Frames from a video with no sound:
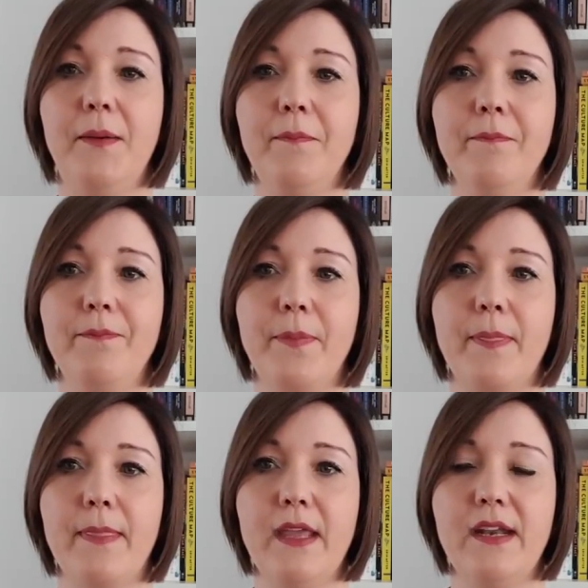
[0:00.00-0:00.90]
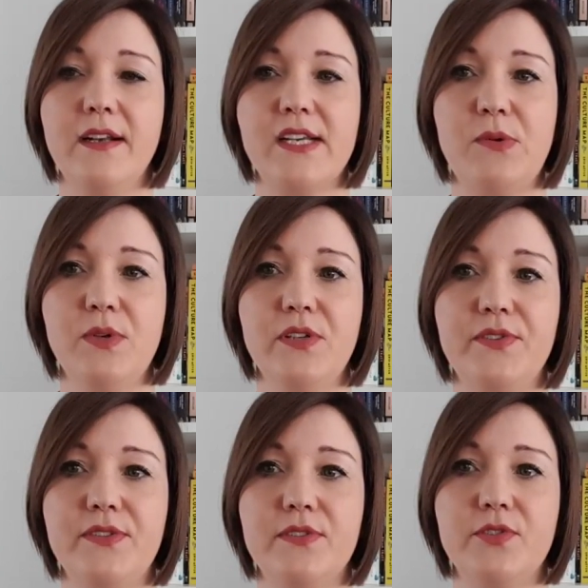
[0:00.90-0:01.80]
and then I will
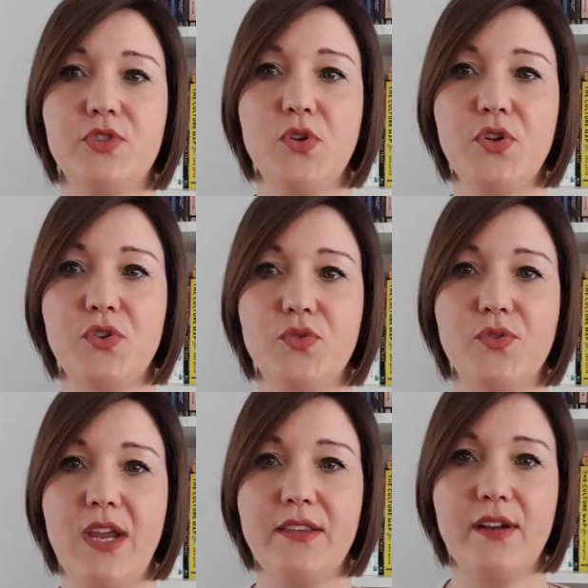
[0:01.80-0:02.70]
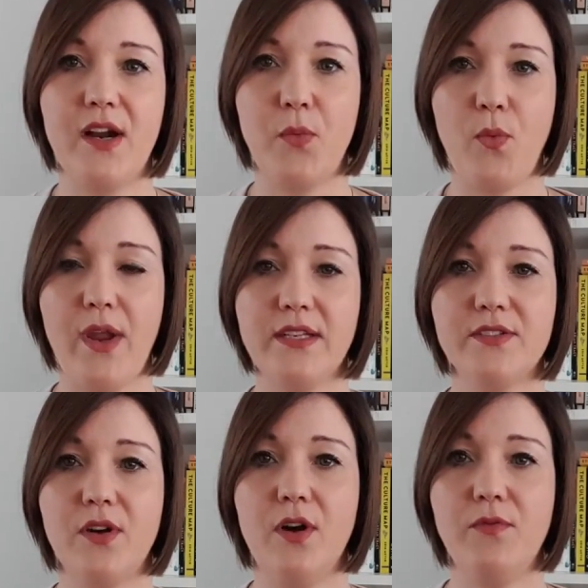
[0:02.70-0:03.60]
show you today there are
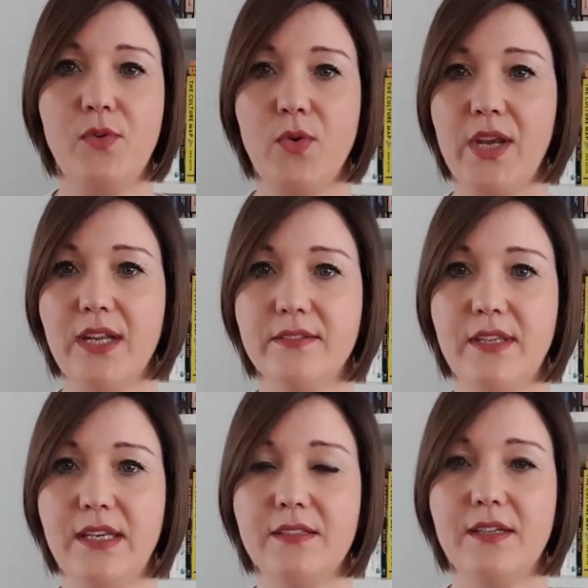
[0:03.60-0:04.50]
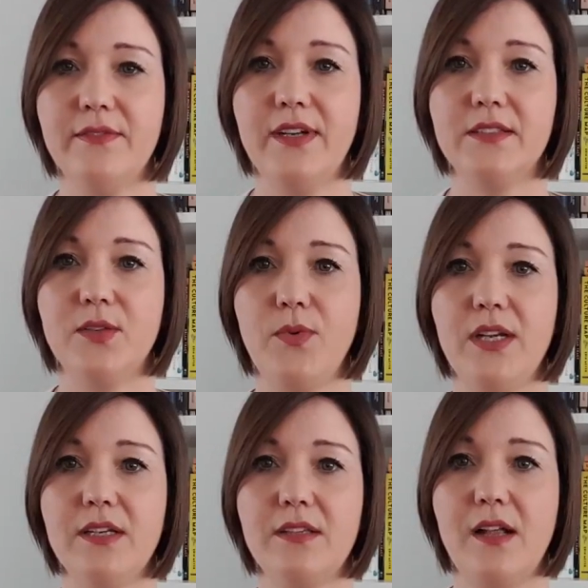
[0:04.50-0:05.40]
ways of looking at data that
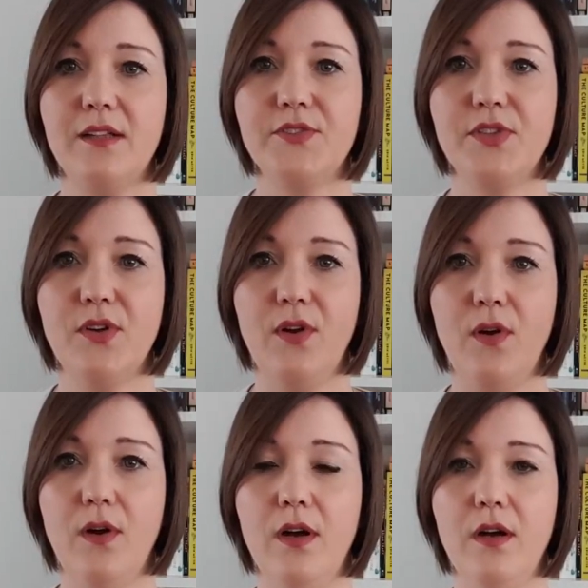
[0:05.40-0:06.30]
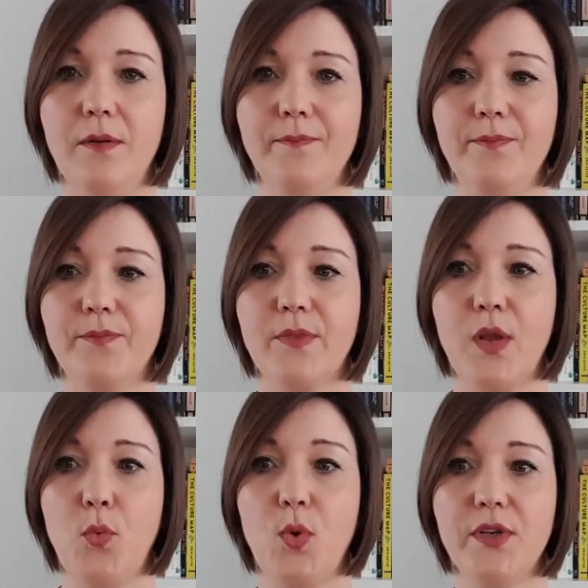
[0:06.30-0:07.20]
really tells you
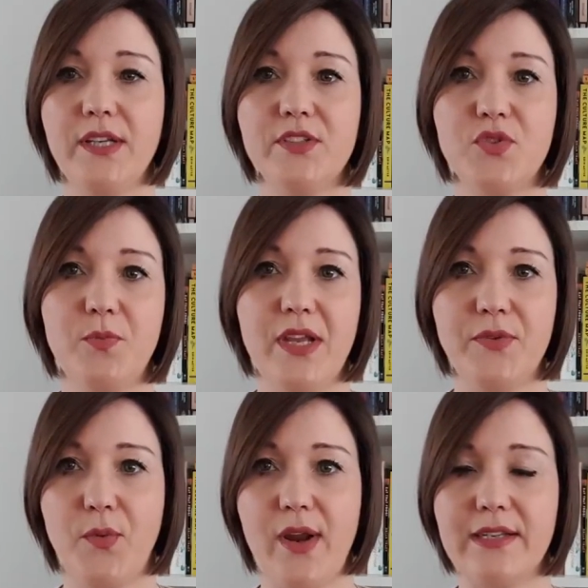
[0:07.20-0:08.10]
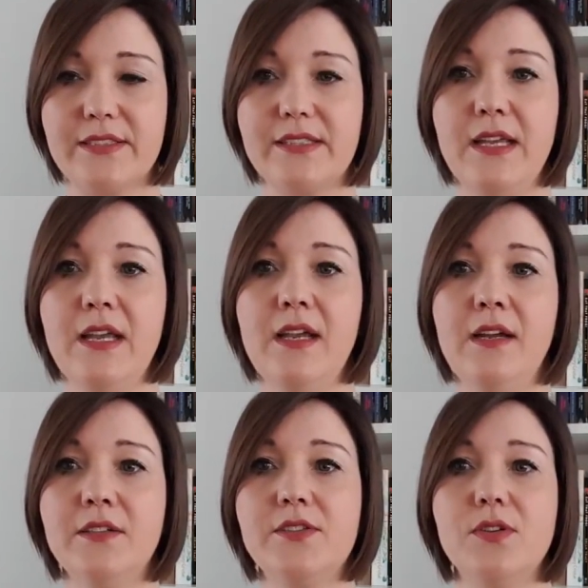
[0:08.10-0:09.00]
what needs to be addressed.
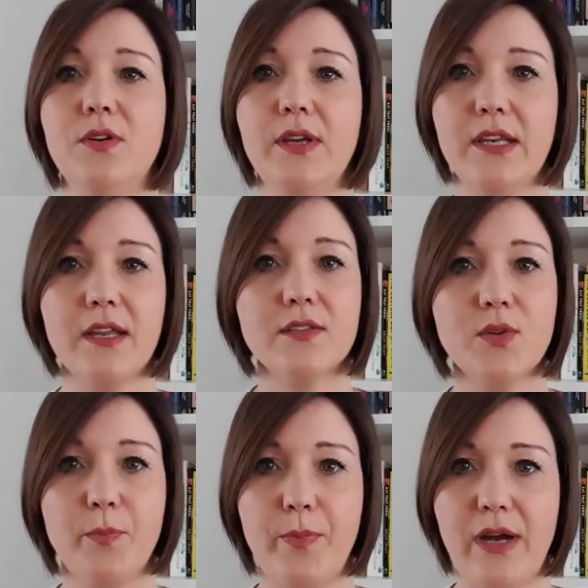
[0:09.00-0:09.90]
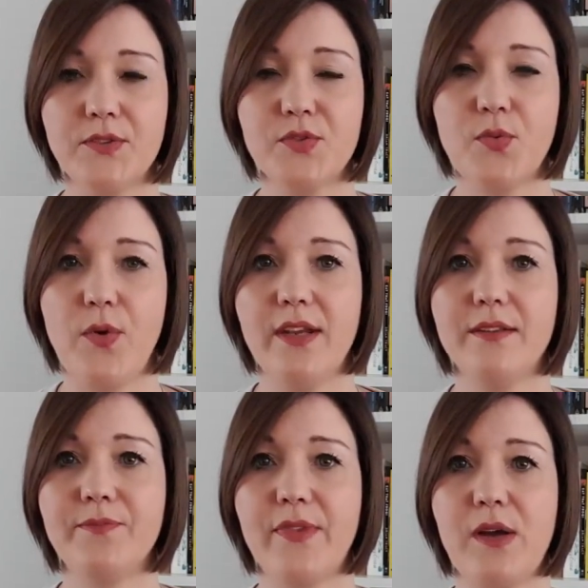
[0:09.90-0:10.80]
So in case of bounce
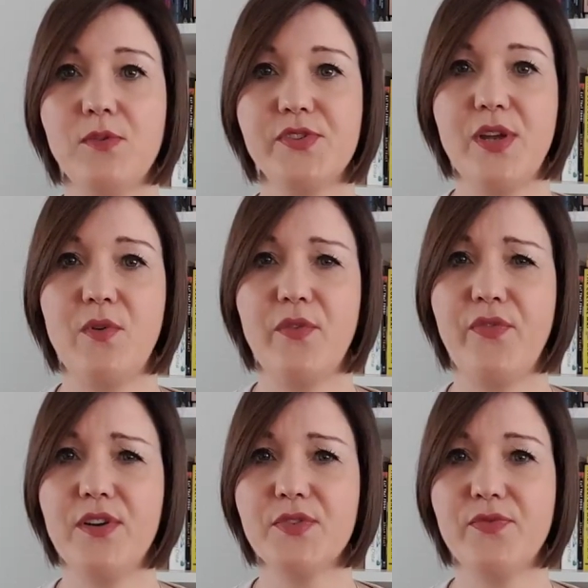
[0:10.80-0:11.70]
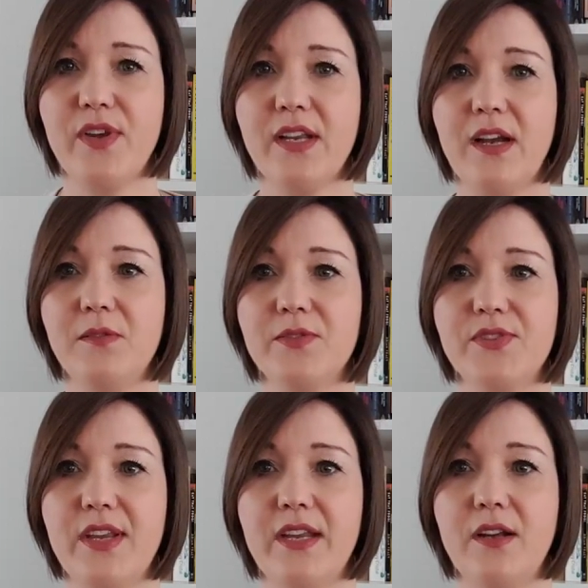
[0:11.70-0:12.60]
rate, I would say, first thing I would
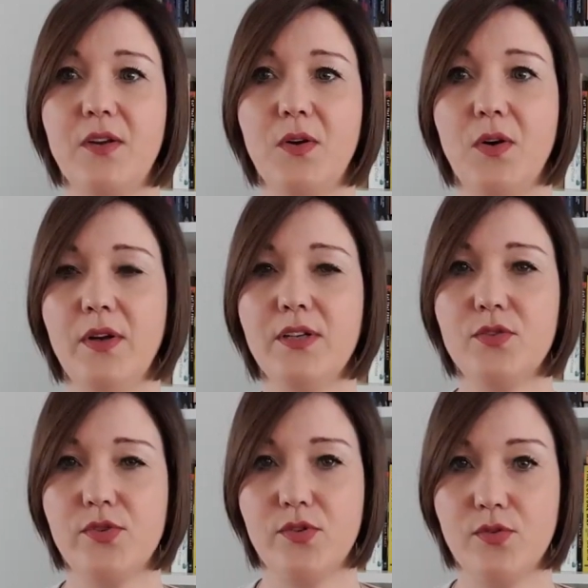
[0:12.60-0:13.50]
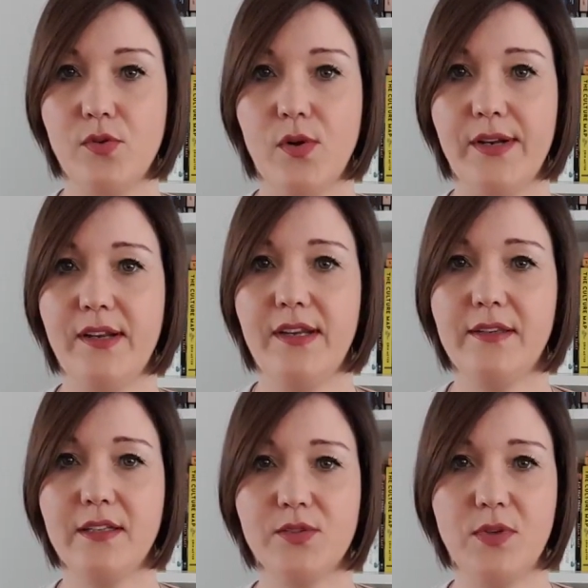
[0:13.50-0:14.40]
say, go into your Google
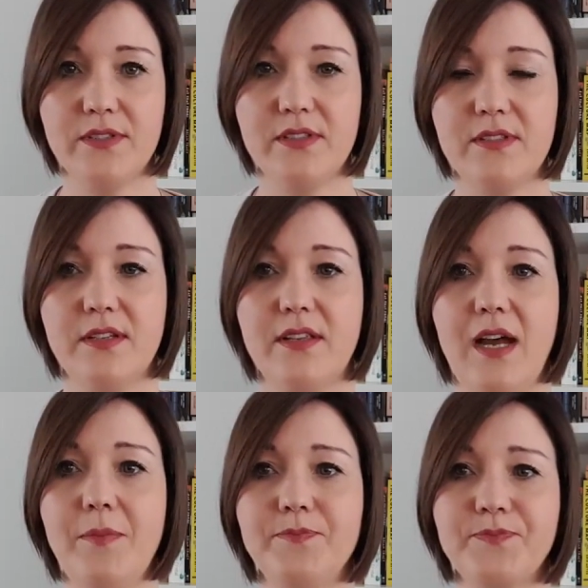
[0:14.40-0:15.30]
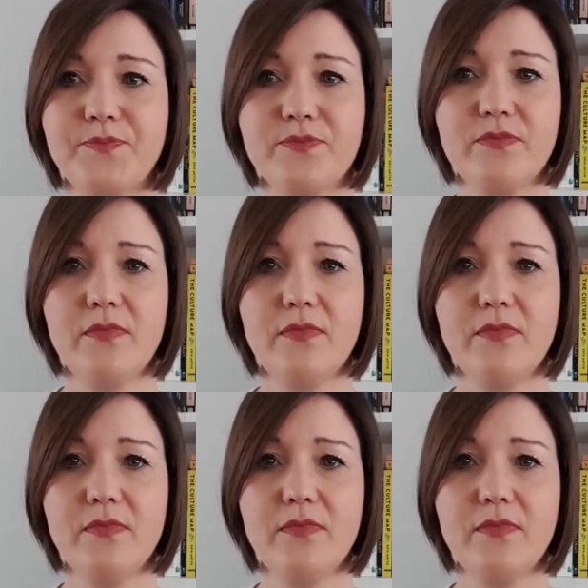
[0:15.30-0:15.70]
Analytics once it's set up